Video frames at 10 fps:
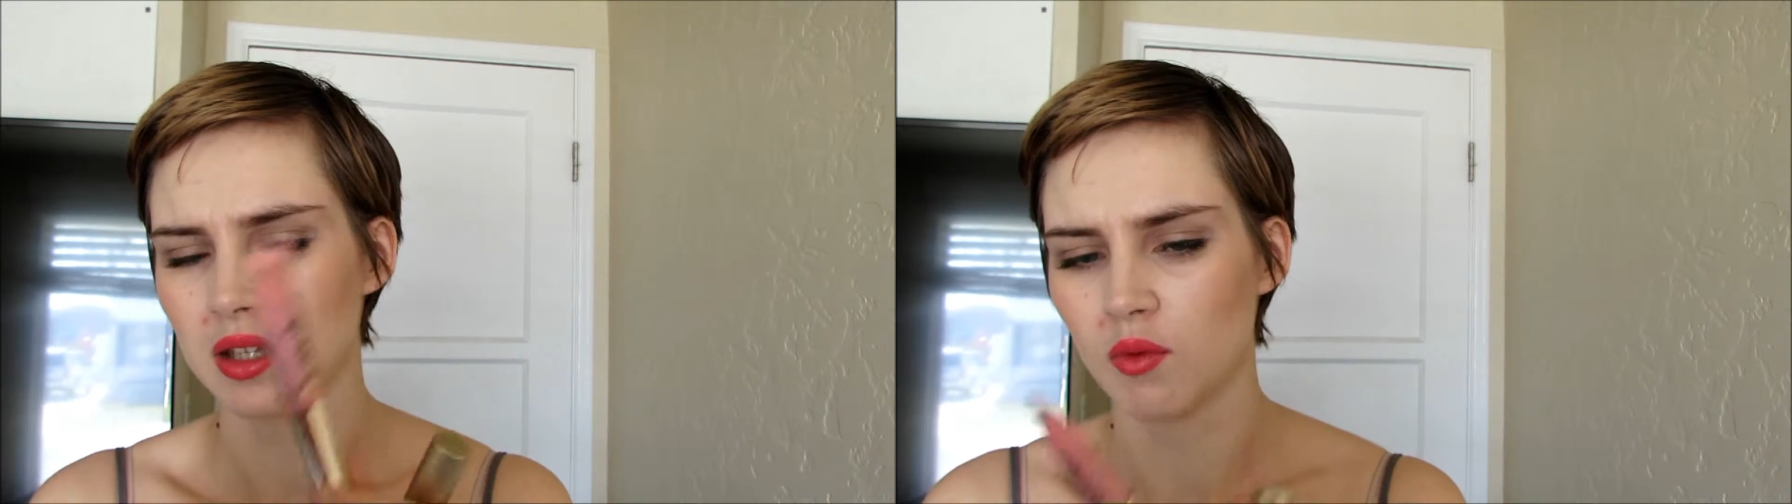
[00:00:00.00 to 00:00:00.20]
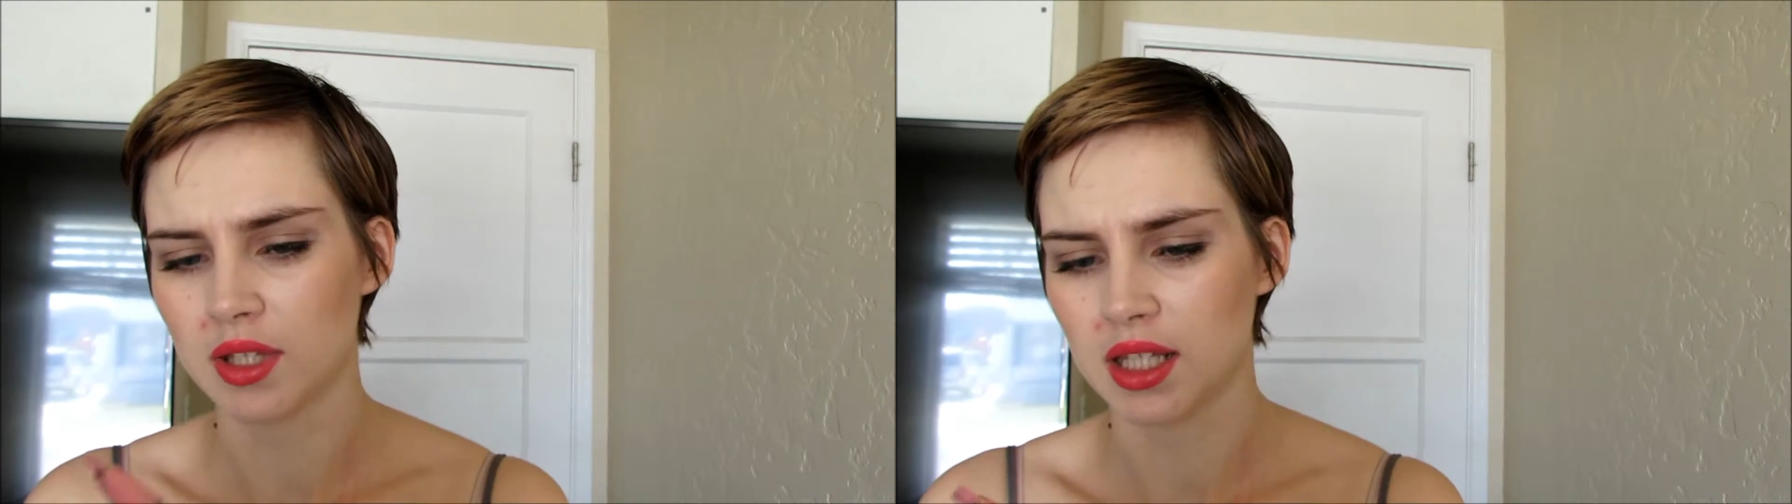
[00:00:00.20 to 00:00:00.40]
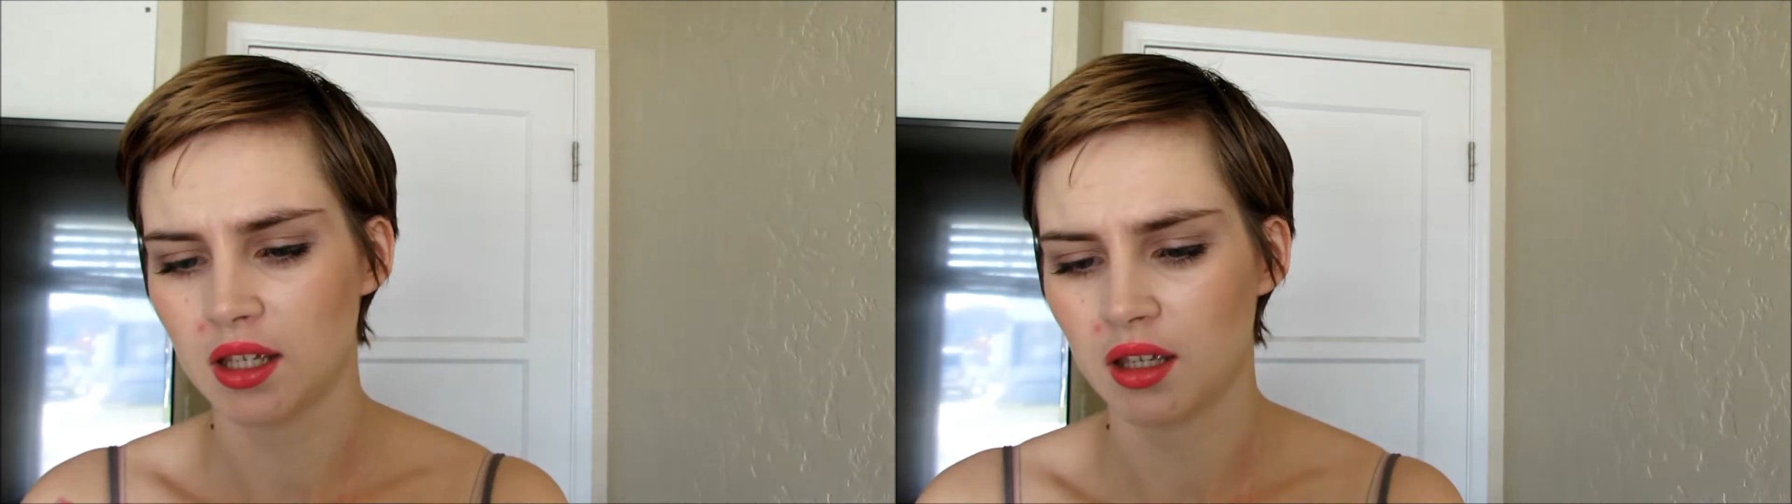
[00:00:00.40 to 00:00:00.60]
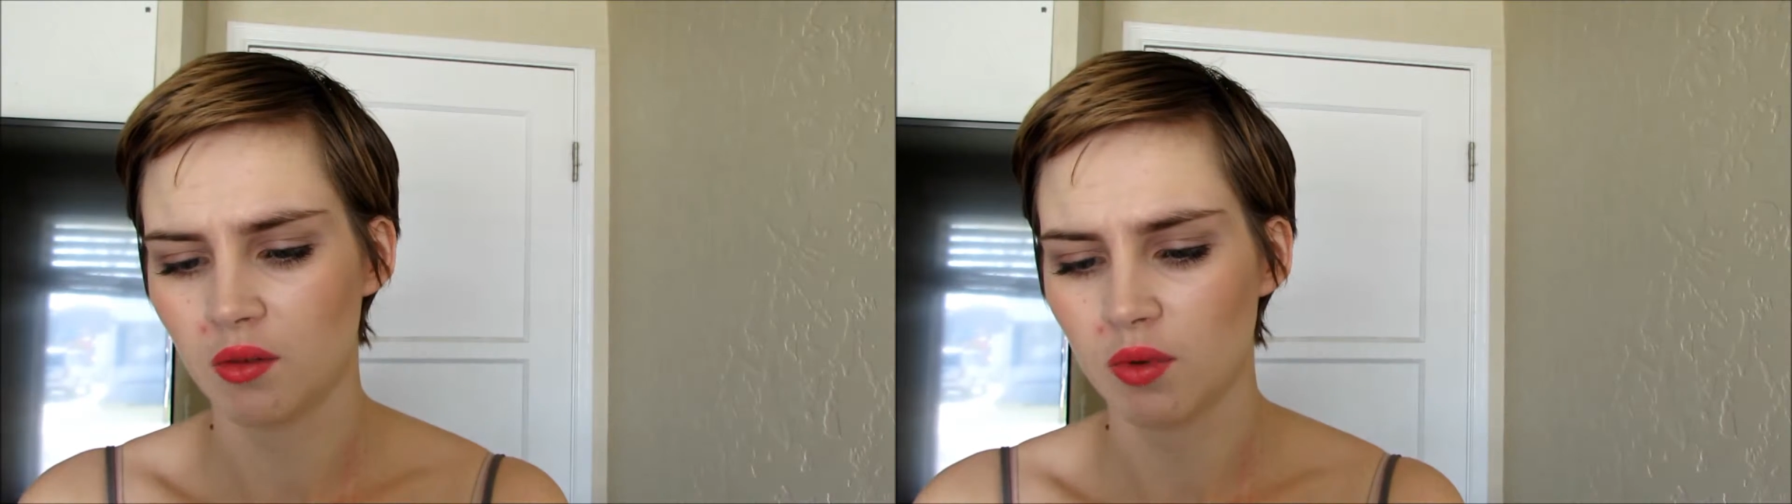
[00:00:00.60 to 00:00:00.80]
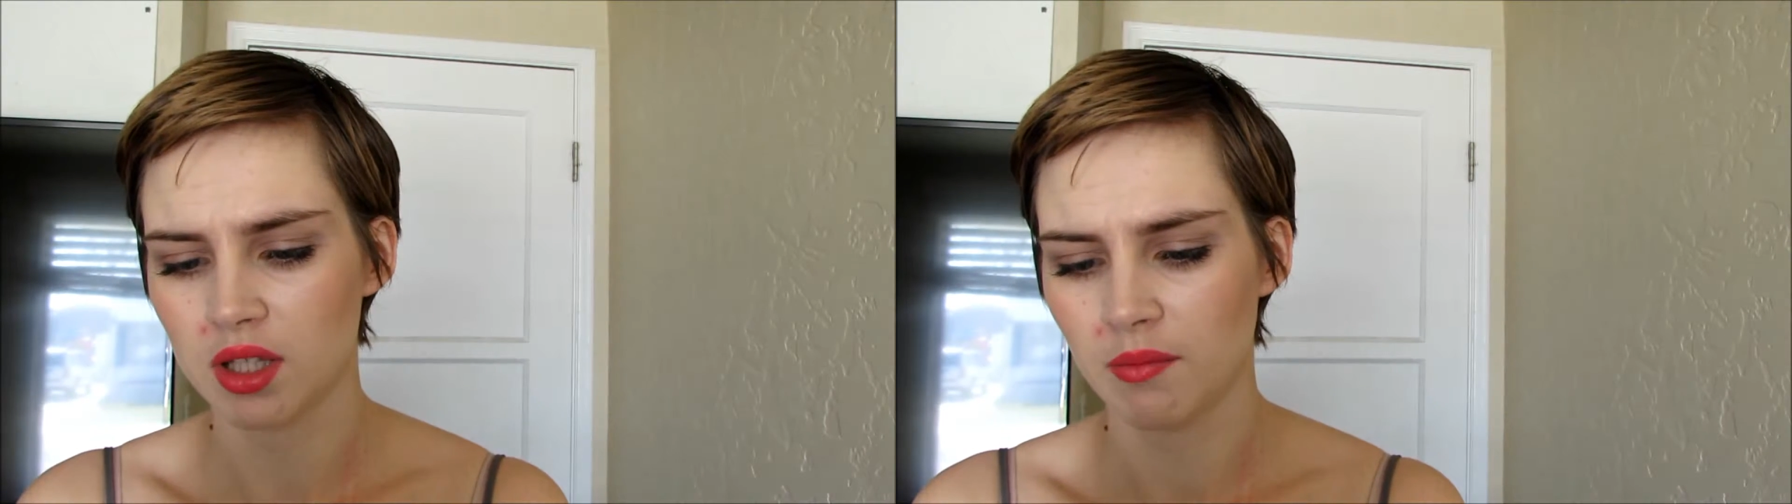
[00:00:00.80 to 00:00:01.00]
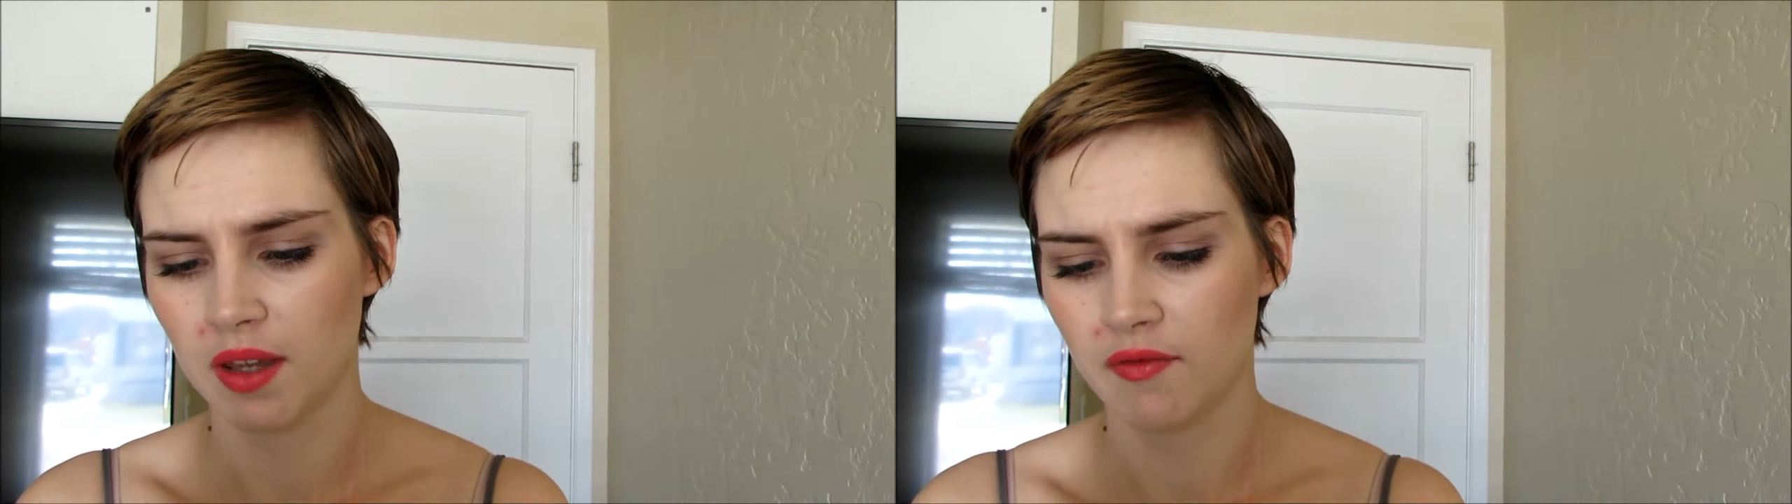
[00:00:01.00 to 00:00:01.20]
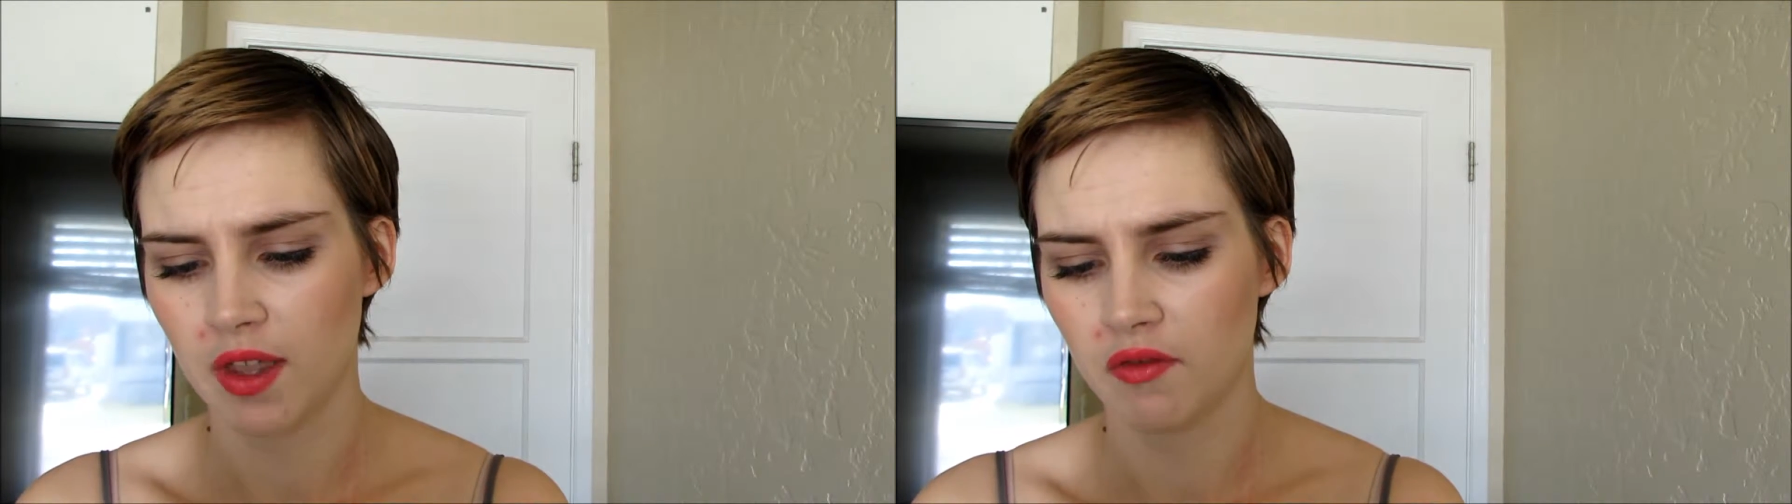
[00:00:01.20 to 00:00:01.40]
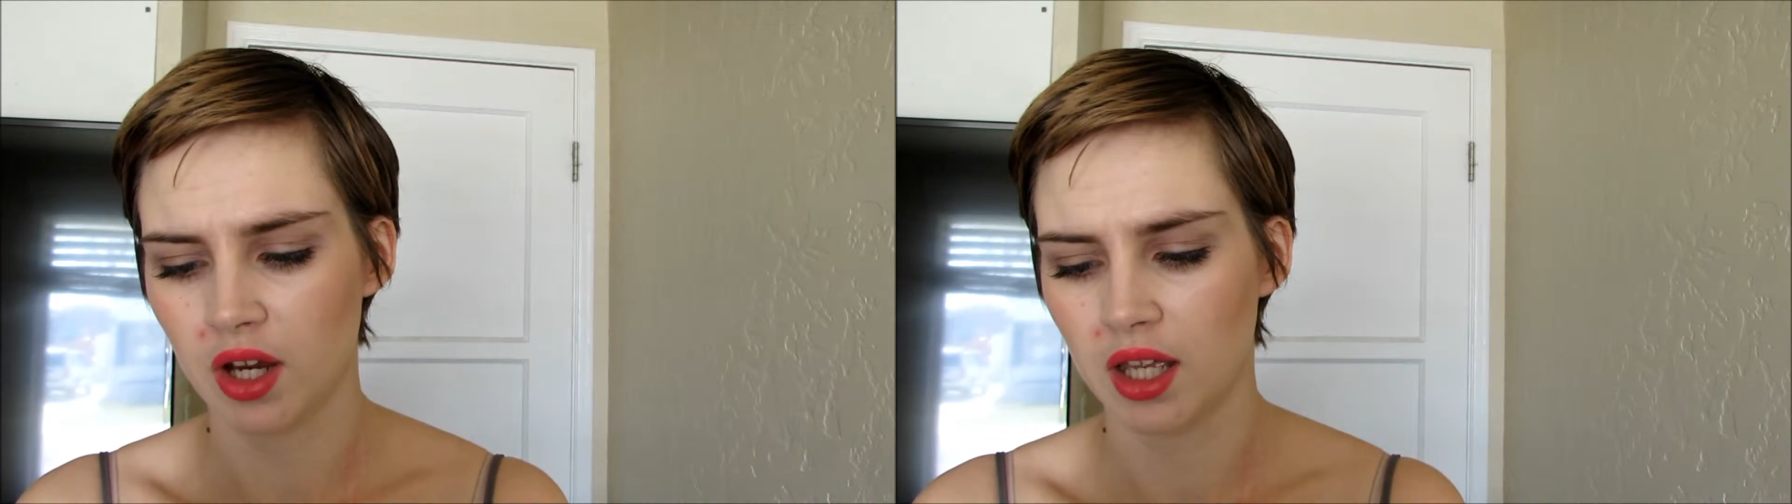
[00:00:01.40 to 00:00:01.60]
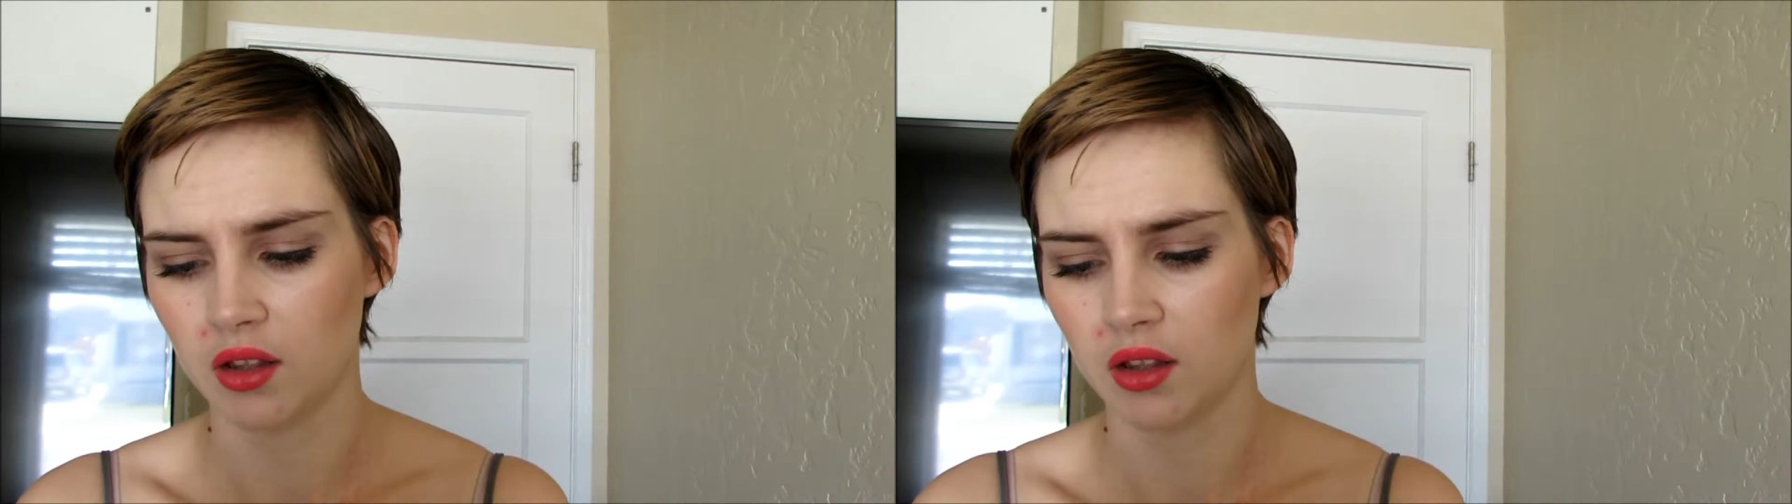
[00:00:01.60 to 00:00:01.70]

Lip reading: It wasn't my favorite.